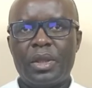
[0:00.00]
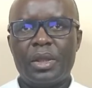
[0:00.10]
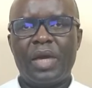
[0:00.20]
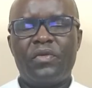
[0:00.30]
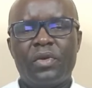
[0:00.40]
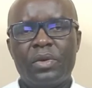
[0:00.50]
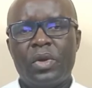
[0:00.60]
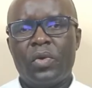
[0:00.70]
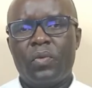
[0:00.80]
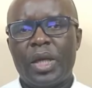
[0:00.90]
Therefore,
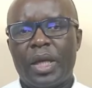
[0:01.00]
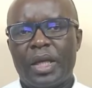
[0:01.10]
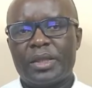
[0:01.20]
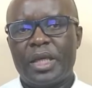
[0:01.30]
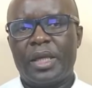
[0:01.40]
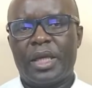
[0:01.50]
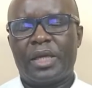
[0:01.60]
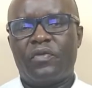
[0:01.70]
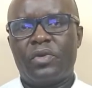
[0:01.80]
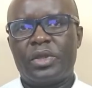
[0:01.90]
we can say
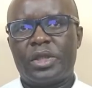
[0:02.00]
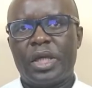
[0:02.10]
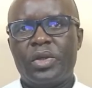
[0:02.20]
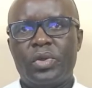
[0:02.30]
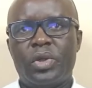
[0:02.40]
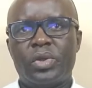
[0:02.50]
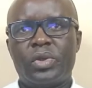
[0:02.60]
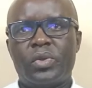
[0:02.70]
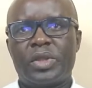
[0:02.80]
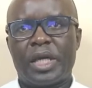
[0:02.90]
that for trade unions
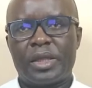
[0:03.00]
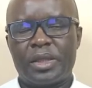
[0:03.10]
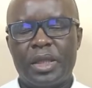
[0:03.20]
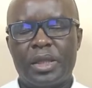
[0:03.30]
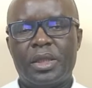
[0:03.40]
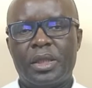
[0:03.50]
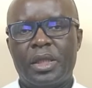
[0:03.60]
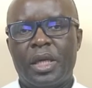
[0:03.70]
to succeed